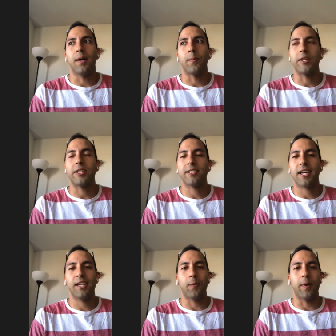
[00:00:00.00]
We just
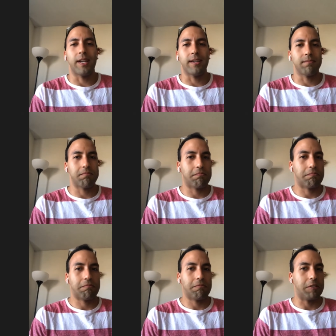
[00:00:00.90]
kind of
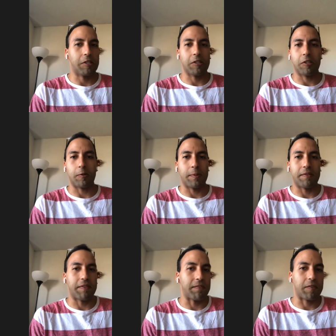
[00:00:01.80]
did a little bit
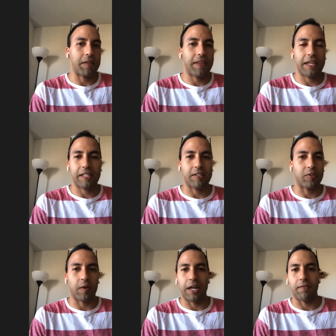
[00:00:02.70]
of everything to
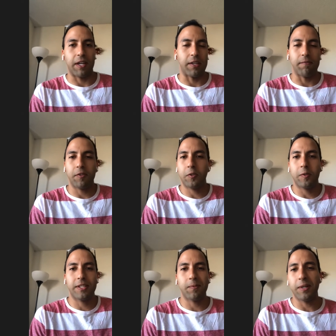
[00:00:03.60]
try random foods and